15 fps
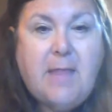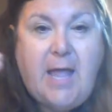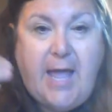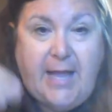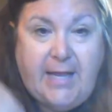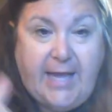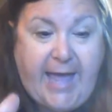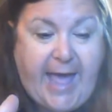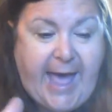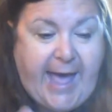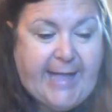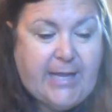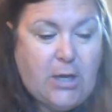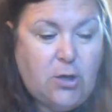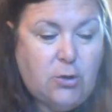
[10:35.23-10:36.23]
And
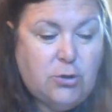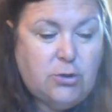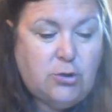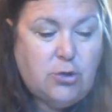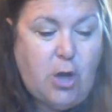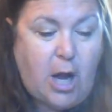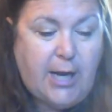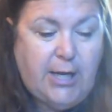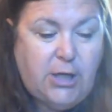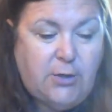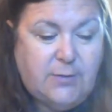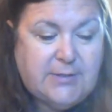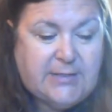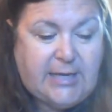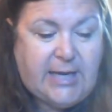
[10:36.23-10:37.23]
again, not
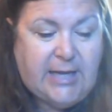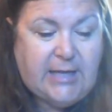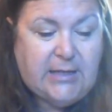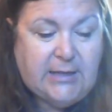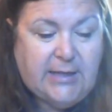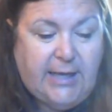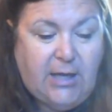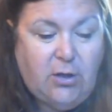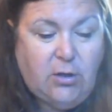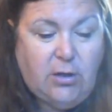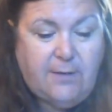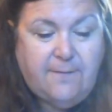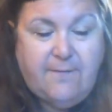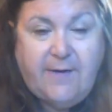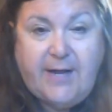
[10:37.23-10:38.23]
using legal
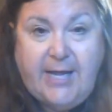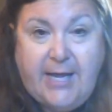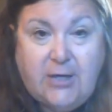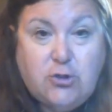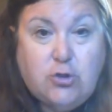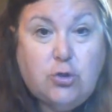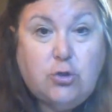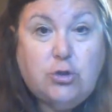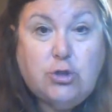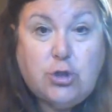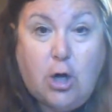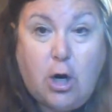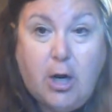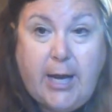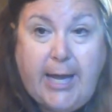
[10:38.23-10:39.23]
and financial
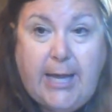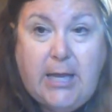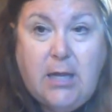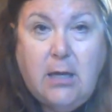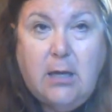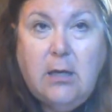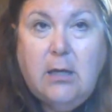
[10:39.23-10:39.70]
jargon,